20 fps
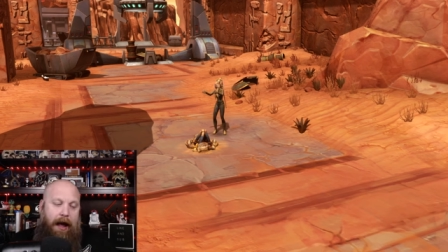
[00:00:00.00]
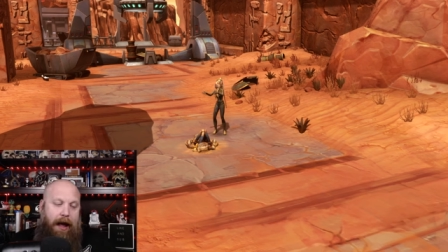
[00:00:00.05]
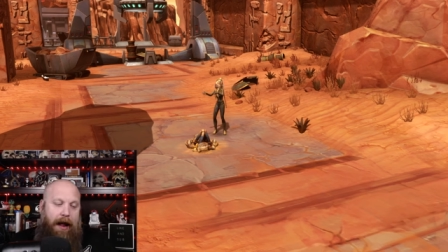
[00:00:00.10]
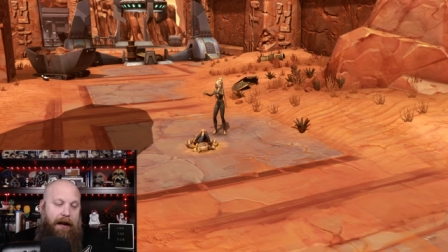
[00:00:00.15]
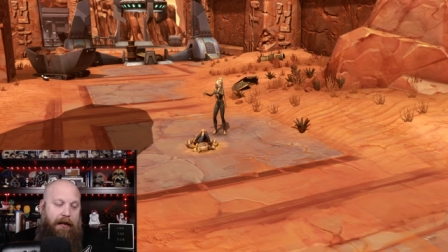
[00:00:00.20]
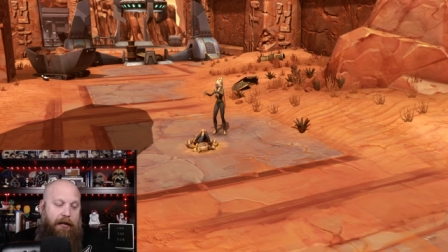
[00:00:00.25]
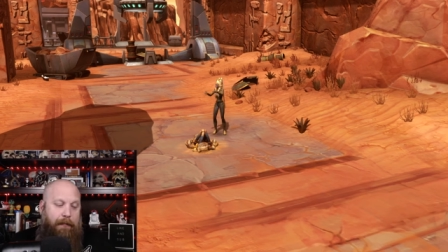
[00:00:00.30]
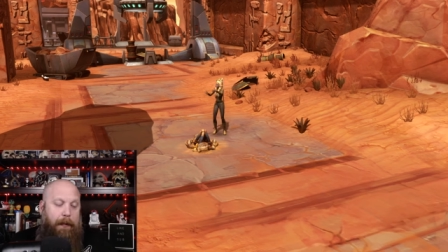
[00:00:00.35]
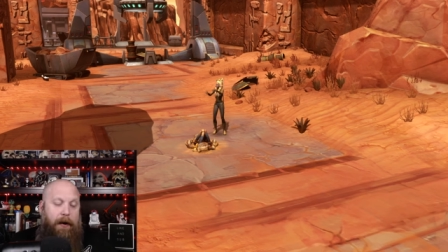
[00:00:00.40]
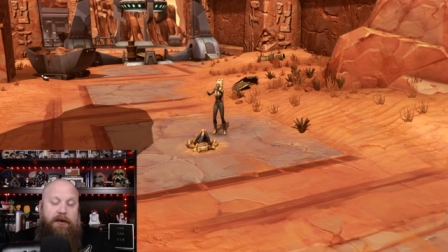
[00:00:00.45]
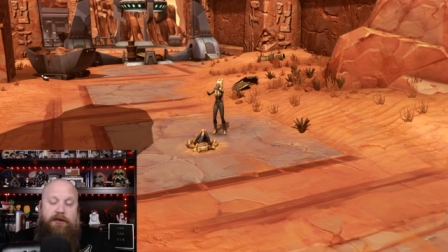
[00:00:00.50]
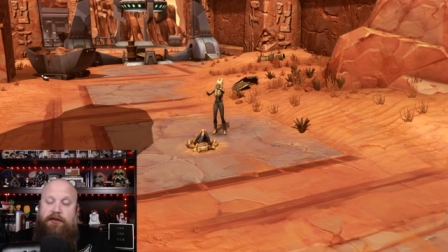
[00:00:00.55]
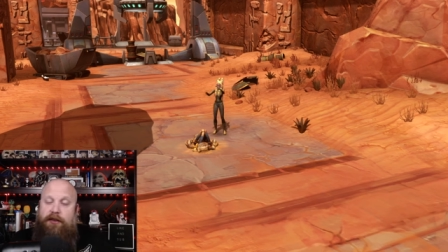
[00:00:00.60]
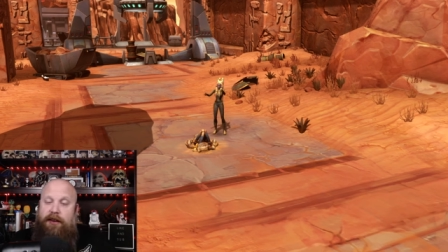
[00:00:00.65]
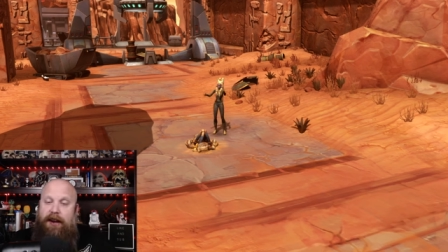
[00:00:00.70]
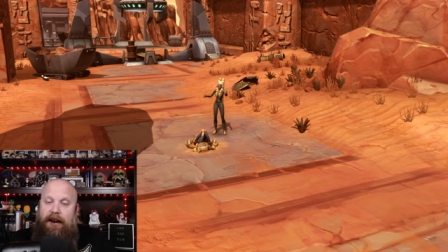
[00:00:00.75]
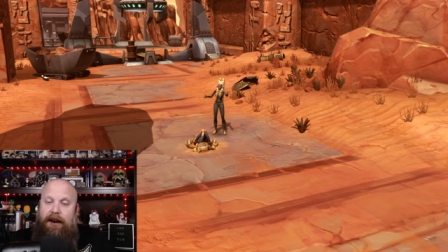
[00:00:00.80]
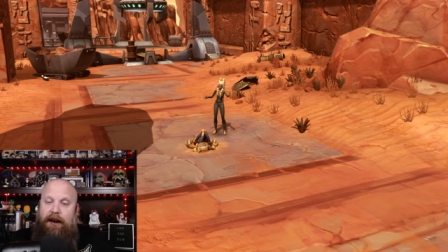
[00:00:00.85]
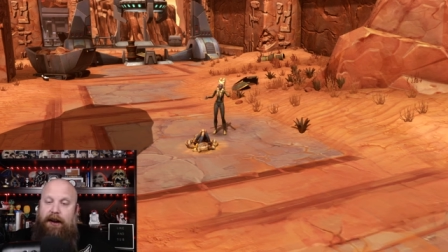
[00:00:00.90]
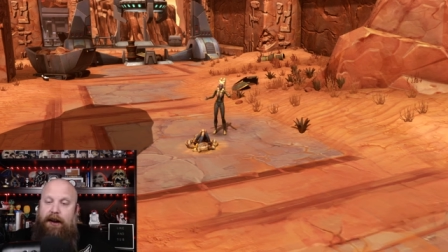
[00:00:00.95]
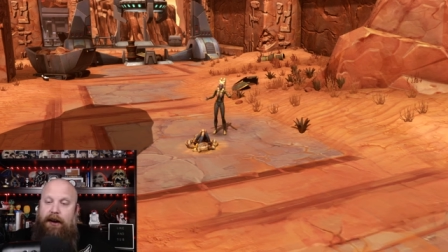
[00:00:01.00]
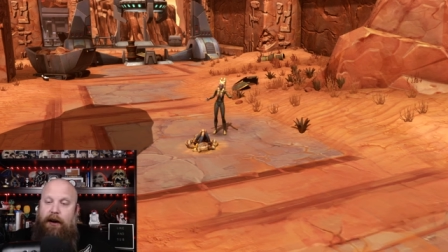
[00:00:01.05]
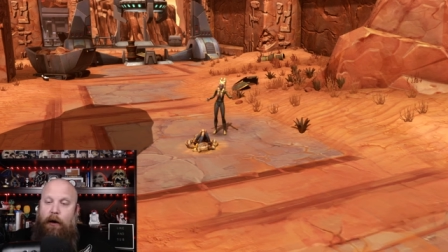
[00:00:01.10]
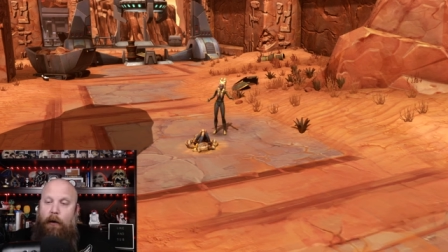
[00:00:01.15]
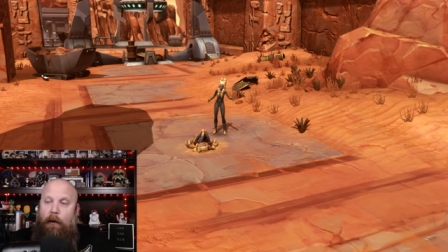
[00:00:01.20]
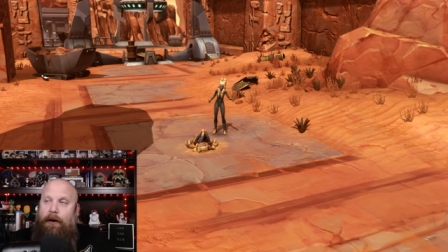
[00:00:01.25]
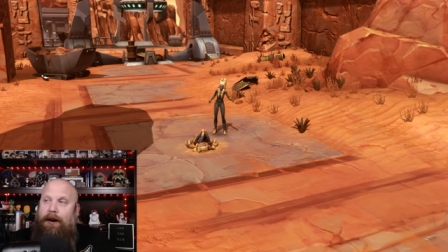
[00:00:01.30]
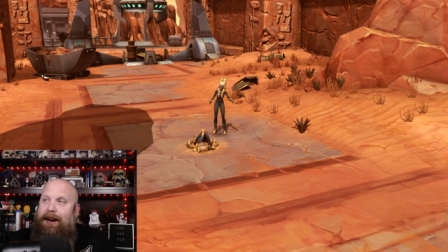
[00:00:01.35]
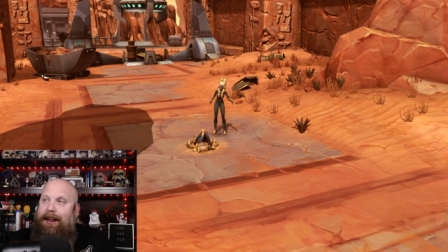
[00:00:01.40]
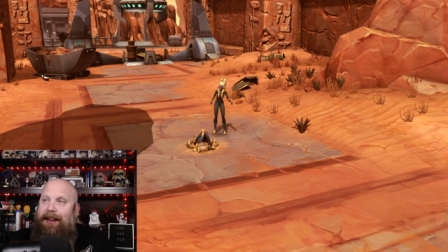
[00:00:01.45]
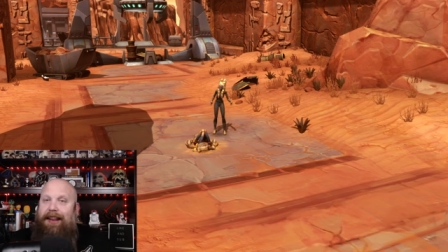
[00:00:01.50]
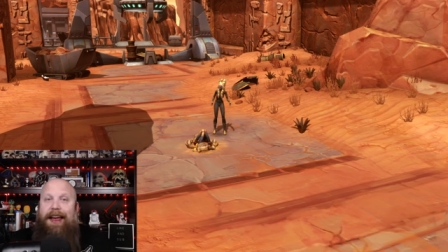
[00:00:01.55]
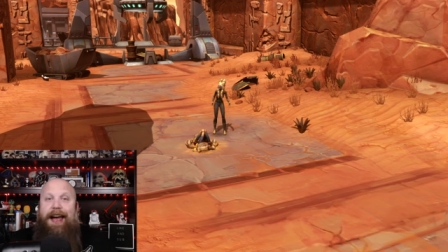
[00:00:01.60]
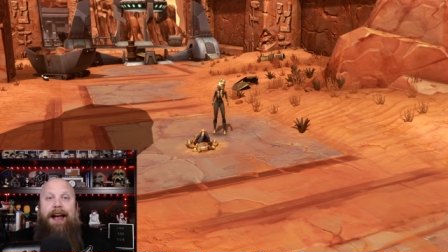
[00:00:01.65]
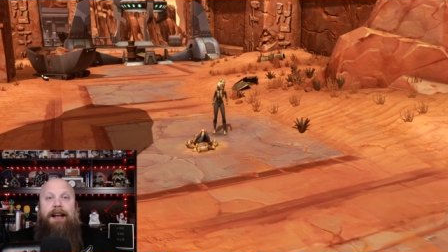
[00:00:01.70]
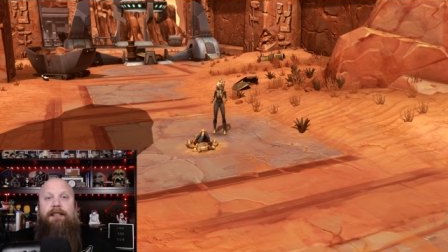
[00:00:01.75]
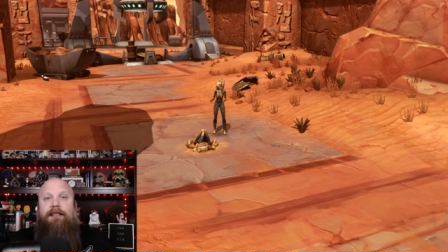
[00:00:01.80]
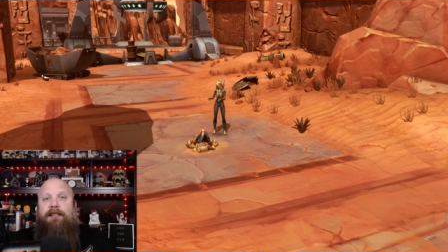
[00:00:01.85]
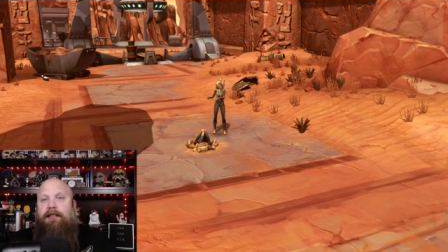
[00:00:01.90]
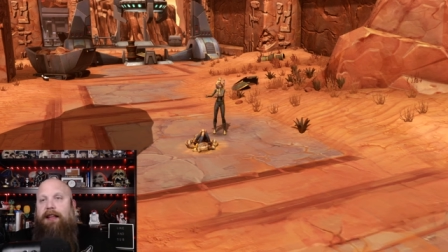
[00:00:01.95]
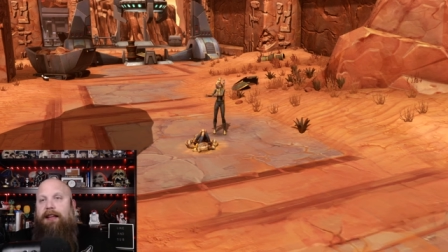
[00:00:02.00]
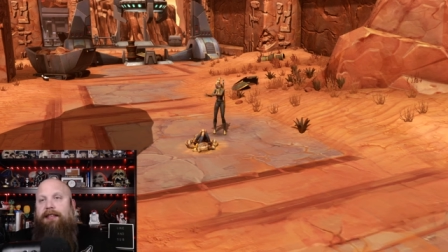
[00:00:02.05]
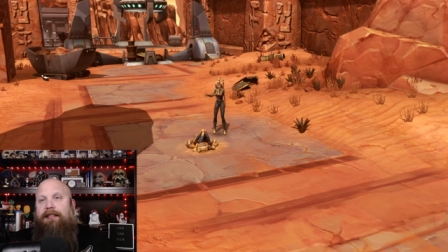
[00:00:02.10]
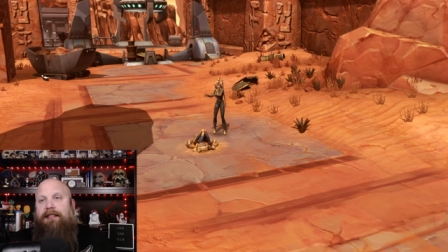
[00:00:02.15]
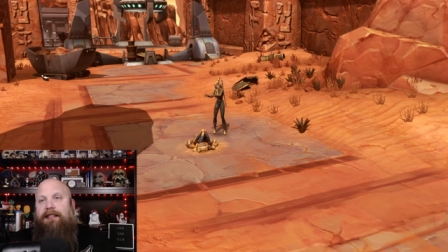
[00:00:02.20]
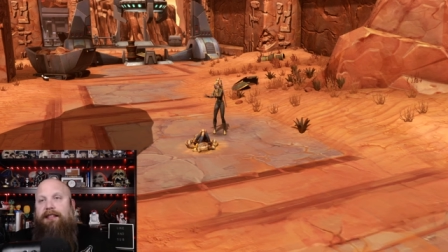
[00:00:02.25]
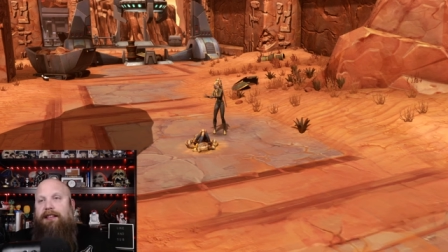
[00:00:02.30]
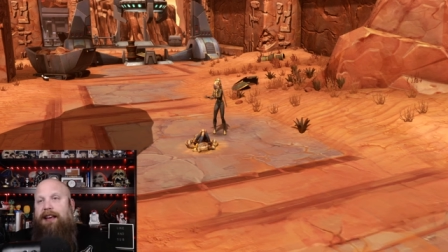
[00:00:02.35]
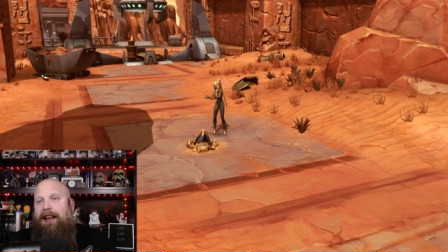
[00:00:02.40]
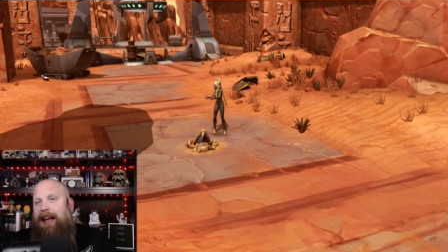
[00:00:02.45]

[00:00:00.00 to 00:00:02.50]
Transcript: and especially, you know, in the last, let's